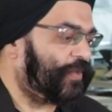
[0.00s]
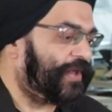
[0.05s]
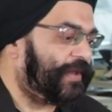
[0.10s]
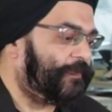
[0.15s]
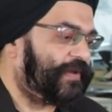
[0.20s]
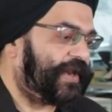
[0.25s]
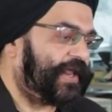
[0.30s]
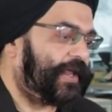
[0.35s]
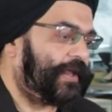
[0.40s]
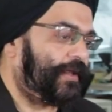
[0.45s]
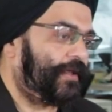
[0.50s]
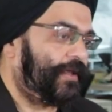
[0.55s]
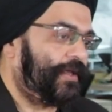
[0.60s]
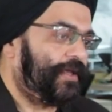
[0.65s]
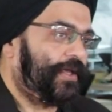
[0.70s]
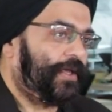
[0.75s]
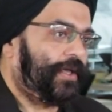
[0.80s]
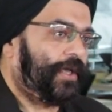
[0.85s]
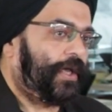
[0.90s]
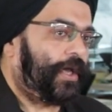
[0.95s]
we bring
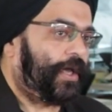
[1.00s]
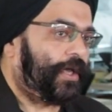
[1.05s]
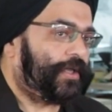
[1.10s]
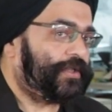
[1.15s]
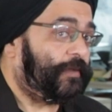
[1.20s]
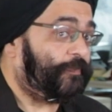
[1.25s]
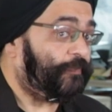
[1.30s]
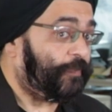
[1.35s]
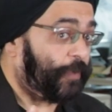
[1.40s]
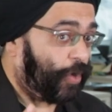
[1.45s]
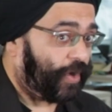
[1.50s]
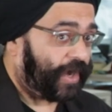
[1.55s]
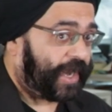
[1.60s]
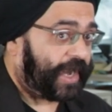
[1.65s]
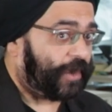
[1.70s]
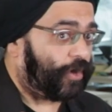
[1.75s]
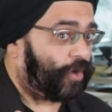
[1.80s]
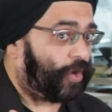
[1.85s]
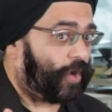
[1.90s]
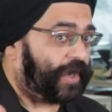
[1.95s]
the pure
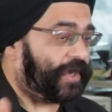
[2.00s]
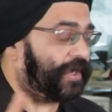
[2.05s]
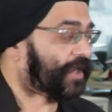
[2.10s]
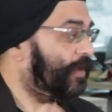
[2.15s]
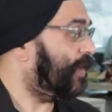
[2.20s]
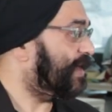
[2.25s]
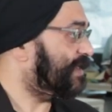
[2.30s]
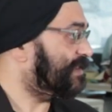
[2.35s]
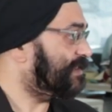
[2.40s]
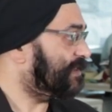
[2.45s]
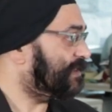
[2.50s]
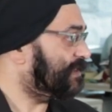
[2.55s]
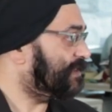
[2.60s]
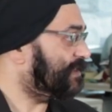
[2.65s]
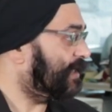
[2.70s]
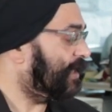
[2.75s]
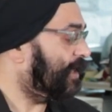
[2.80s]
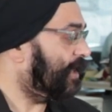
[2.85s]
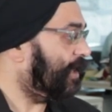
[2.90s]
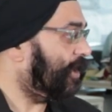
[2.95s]
Android
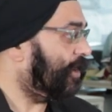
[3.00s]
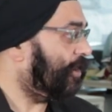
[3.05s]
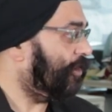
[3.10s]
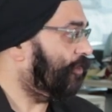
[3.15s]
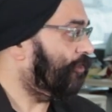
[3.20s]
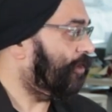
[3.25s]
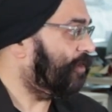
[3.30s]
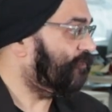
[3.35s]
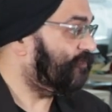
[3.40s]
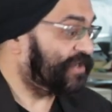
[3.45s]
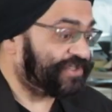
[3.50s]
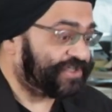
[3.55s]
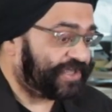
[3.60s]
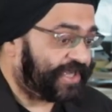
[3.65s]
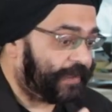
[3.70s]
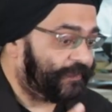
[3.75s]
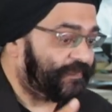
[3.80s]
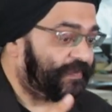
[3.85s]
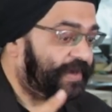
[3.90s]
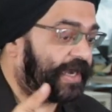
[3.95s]
devices
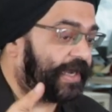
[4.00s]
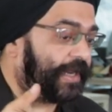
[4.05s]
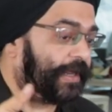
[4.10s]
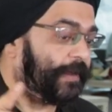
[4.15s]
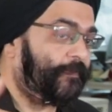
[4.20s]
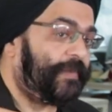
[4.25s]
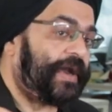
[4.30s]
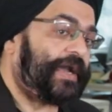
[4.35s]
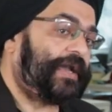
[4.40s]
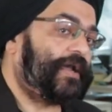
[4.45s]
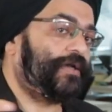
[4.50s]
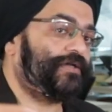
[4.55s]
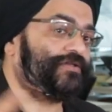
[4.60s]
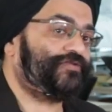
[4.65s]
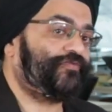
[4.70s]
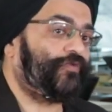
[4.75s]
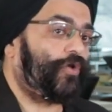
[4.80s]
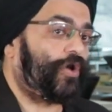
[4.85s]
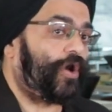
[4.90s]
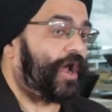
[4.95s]
which keep getting better
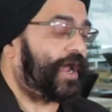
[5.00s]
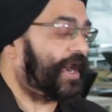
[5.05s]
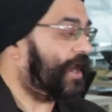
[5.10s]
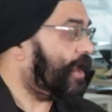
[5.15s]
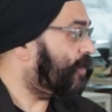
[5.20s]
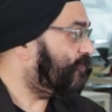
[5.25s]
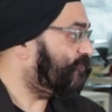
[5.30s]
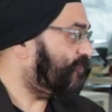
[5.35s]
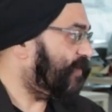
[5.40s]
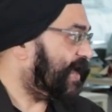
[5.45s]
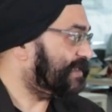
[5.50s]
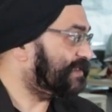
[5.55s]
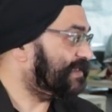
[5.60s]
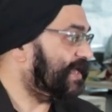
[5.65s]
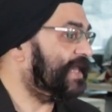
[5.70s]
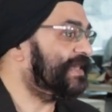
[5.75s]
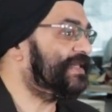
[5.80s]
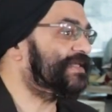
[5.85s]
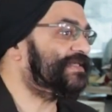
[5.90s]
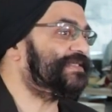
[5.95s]
for all our
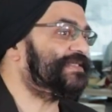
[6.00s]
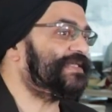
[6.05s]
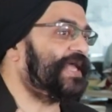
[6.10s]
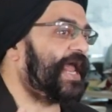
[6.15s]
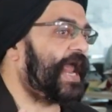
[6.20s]
fans. And this is